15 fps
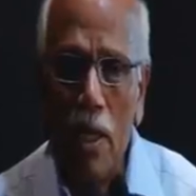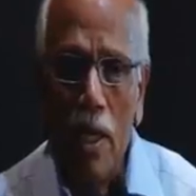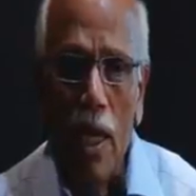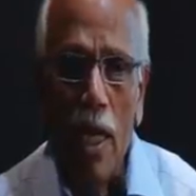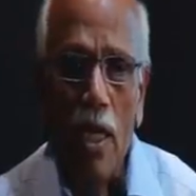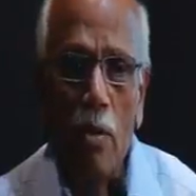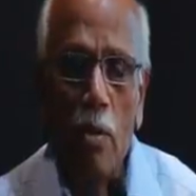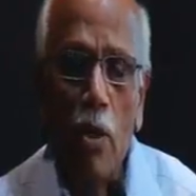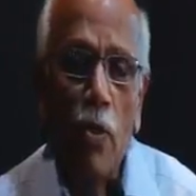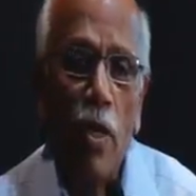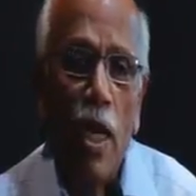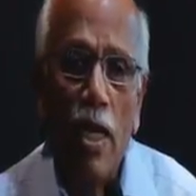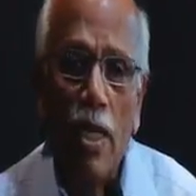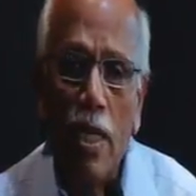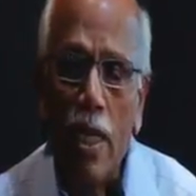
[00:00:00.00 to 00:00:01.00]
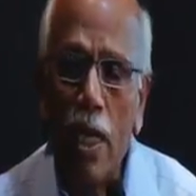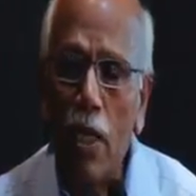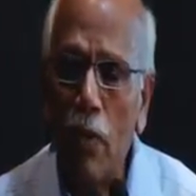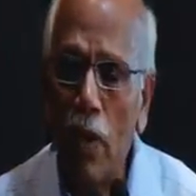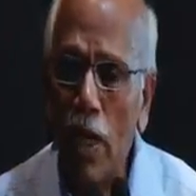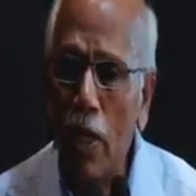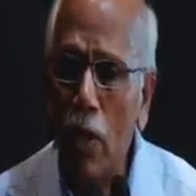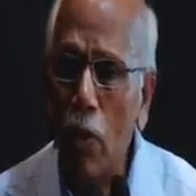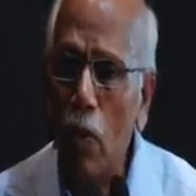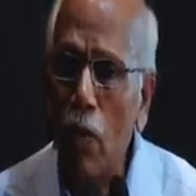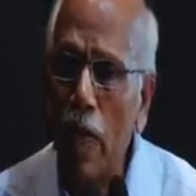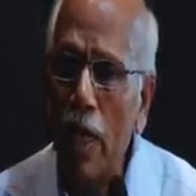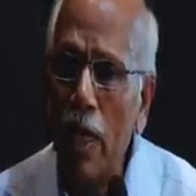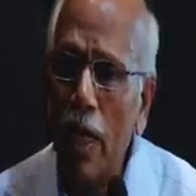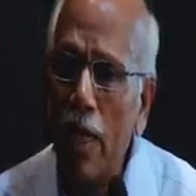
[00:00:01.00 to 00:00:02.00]
aged between 18 and 22,
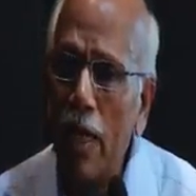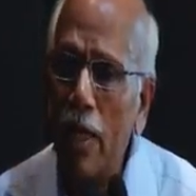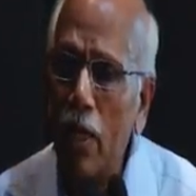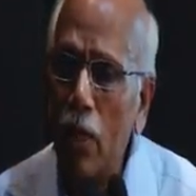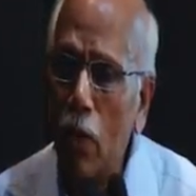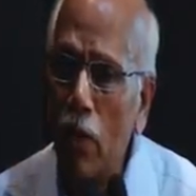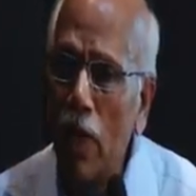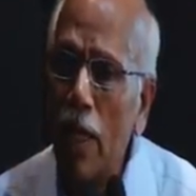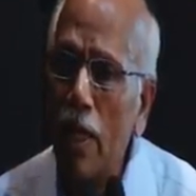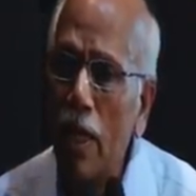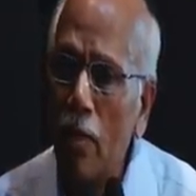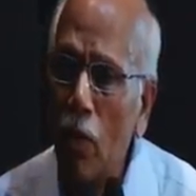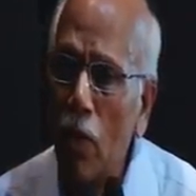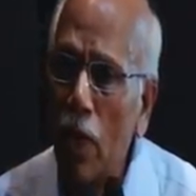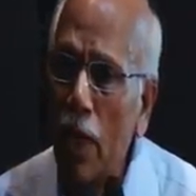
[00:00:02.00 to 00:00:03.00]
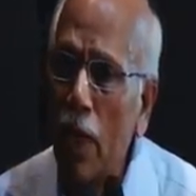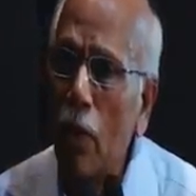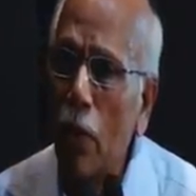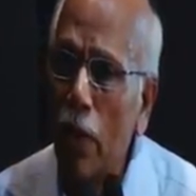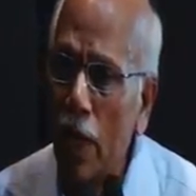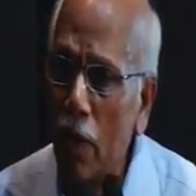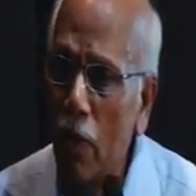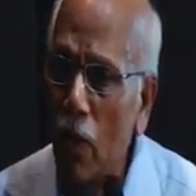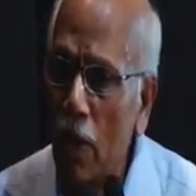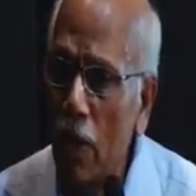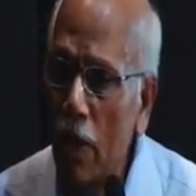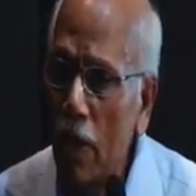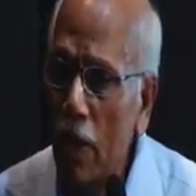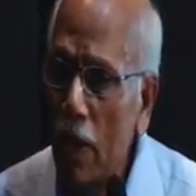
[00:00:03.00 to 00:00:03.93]
who died in the Vietnam War and the Korean War.